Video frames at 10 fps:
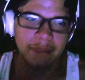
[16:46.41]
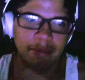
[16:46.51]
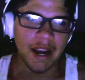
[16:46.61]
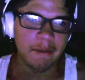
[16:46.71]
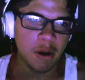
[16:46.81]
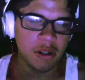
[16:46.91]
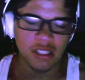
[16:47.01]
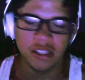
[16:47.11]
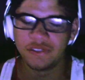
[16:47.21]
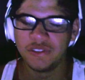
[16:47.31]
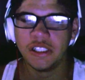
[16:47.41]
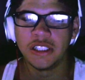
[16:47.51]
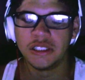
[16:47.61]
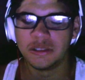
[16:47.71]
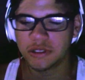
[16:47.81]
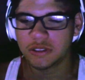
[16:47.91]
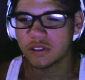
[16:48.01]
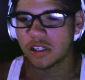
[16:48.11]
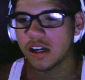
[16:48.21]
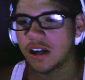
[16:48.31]
I didn't say it, but I posted a,
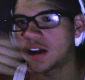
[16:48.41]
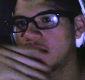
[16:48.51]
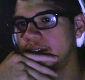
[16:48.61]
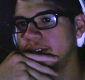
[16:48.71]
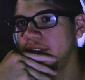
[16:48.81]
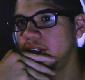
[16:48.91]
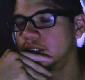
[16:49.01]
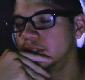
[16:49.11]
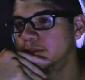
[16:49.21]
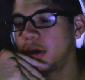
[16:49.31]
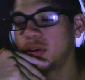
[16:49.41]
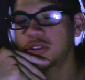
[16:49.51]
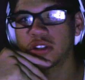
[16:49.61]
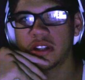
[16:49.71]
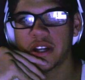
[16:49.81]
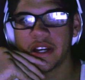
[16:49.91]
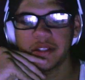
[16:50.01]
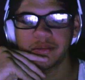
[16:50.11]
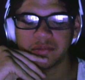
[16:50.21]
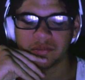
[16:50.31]
a, a, a
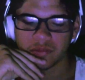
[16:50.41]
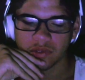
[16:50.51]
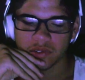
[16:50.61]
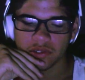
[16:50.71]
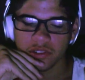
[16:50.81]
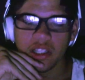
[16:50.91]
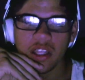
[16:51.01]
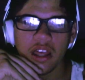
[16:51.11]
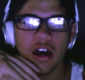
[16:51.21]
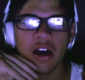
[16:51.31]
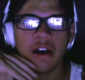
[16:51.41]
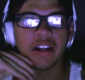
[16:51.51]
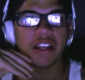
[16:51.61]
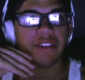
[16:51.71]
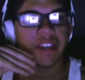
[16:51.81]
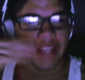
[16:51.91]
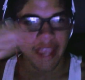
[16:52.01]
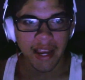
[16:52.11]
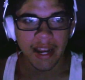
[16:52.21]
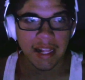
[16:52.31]
post online. Uh,
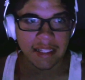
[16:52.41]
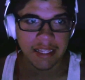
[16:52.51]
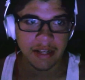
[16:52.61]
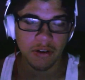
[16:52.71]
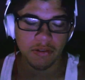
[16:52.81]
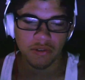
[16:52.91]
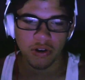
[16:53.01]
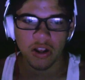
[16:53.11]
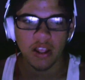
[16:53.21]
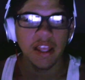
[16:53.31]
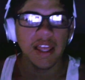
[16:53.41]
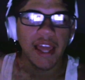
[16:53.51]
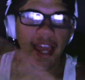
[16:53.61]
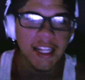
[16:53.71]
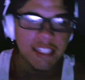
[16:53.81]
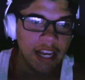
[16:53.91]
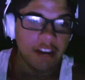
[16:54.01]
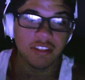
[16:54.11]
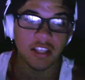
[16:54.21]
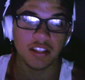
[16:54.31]
I'm giving it an 8 out of 10 overall.
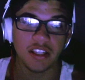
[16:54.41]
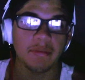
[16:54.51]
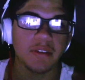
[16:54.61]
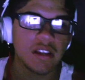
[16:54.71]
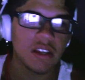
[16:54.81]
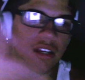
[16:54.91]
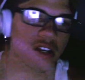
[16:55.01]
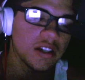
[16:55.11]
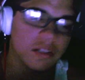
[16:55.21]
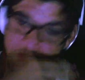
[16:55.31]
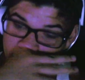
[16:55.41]
8 out of 10, yep.